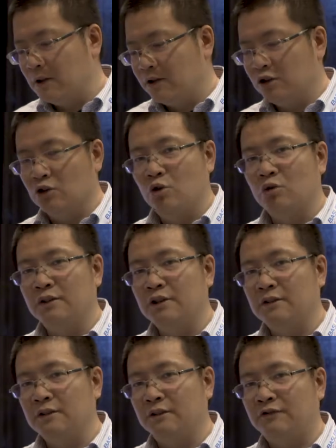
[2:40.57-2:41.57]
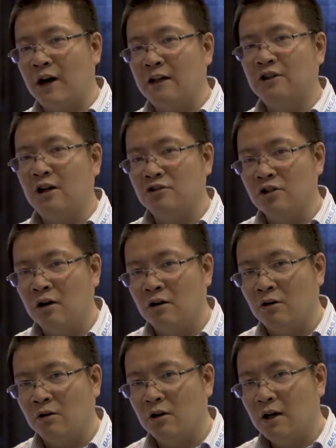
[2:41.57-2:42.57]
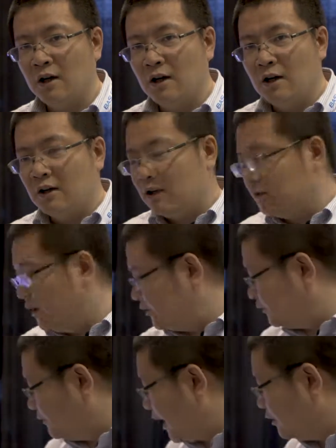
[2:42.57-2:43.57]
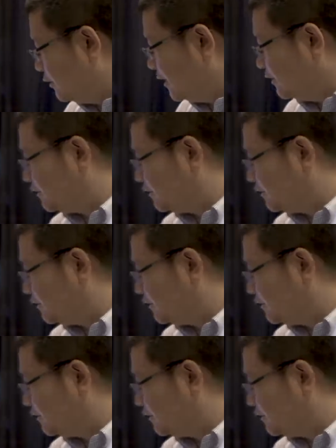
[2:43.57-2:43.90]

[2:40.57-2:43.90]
including the flight control, with very